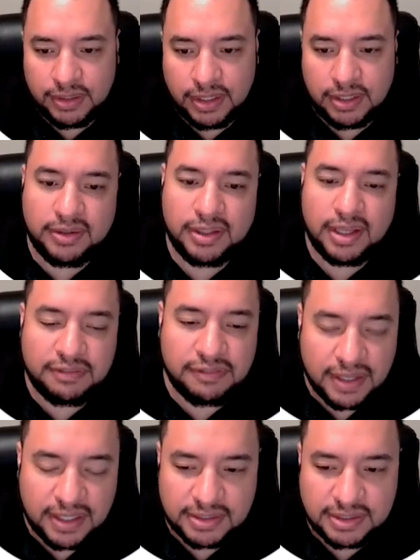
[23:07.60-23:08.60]
are not all that
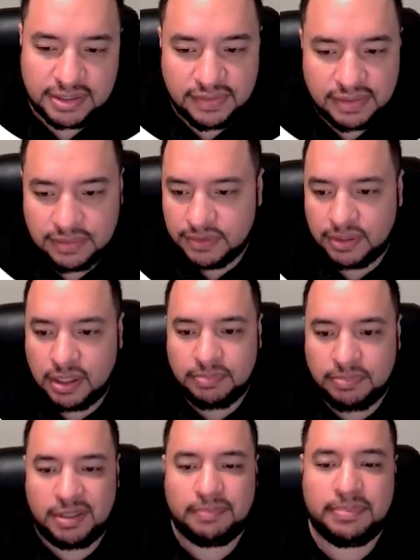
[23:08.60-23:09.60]
fast. Even if you're
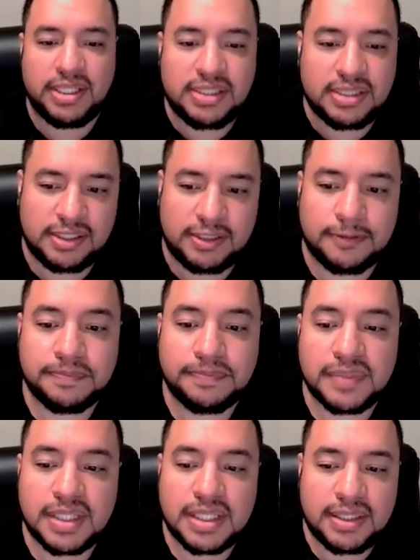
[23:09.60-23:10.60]
copying and pasting,
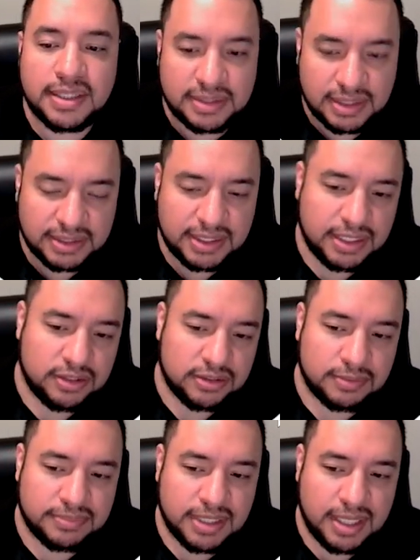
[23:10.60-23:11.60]
it's going to take you
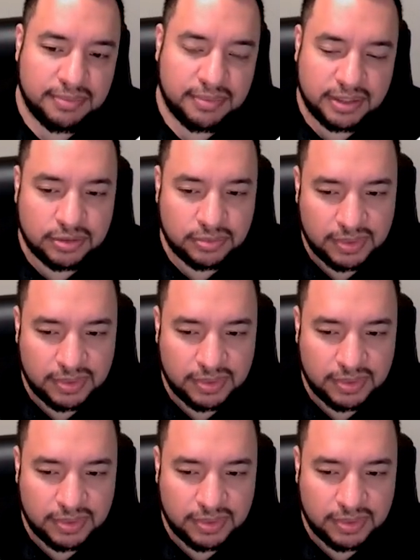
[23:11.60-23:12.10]
some time, right?